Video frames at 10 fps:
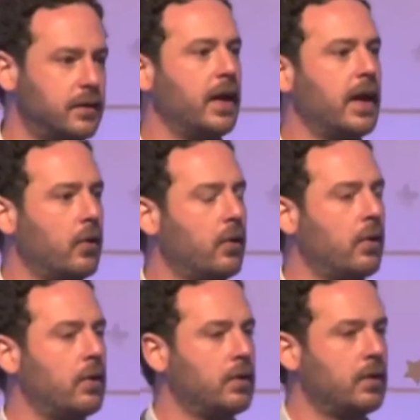flight
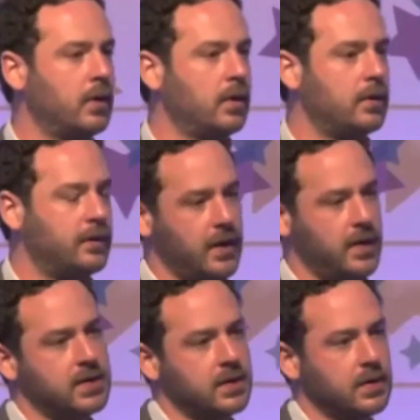or
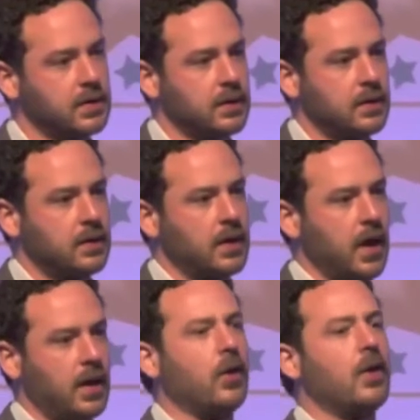fight.
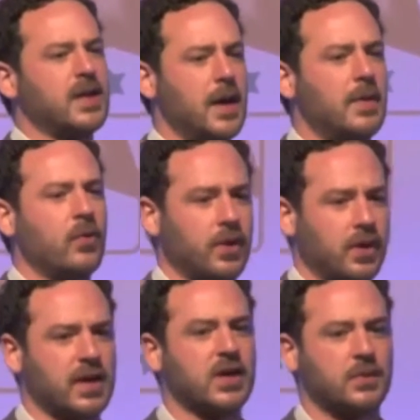And a lot of the time in
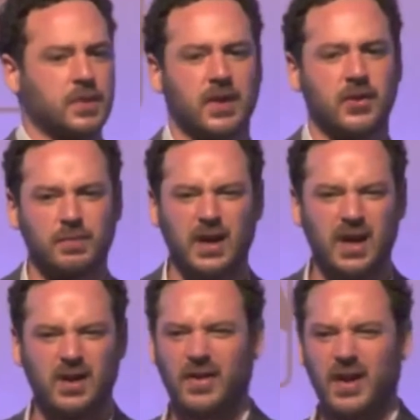organizations with social
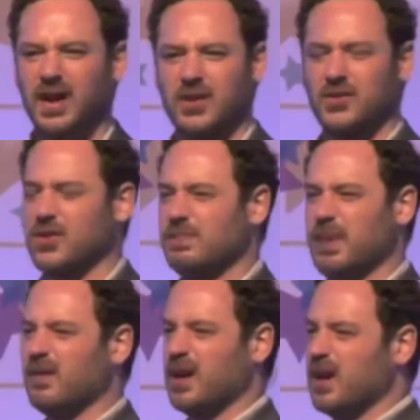media, I think it's just
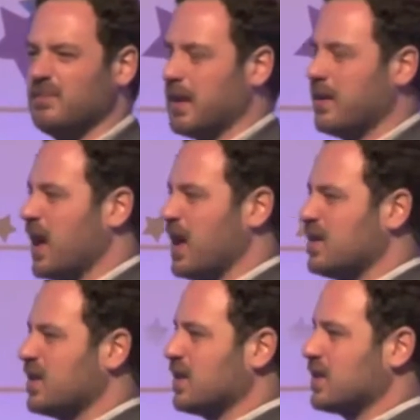bury your
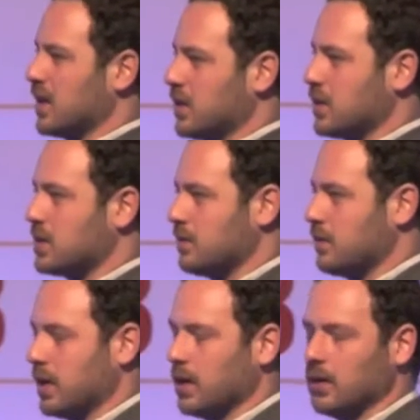heads in the sand
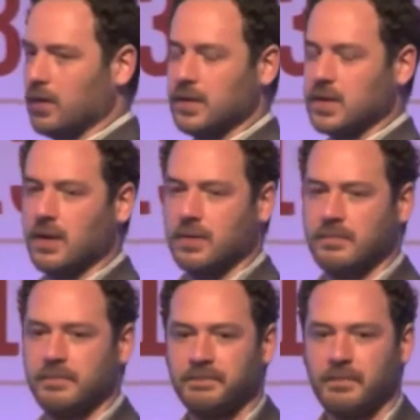with it a lot of the
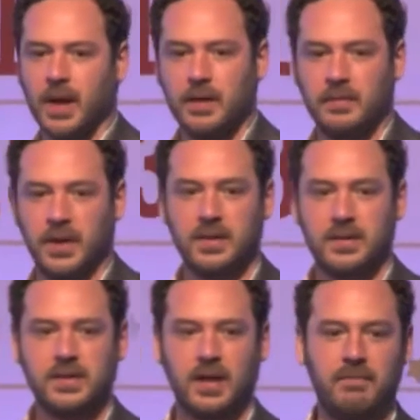time.
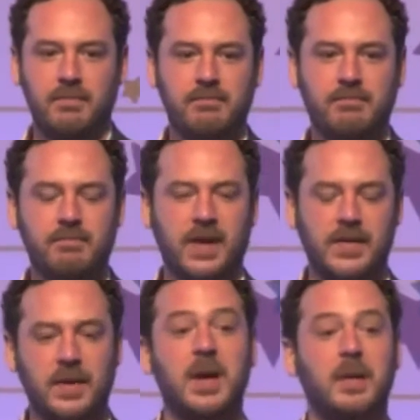Because
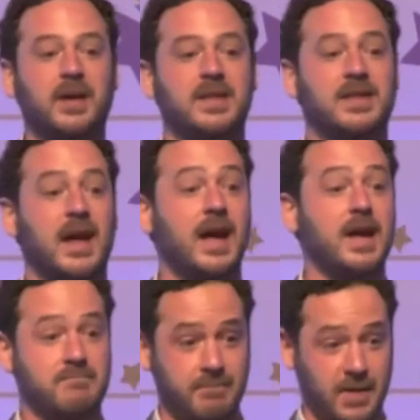giving people a
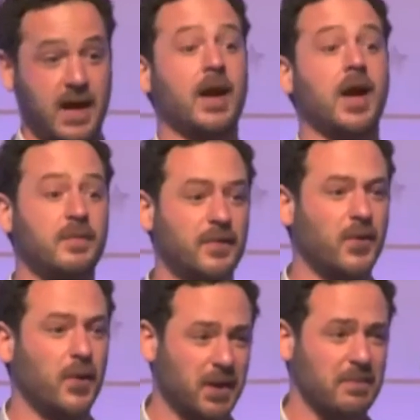say in an open
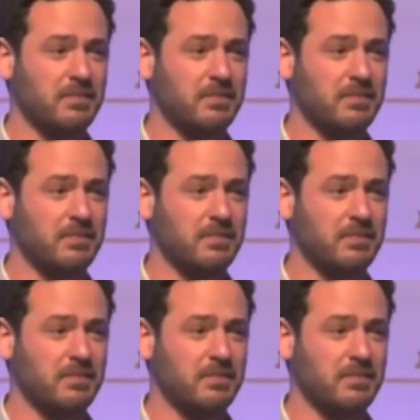forum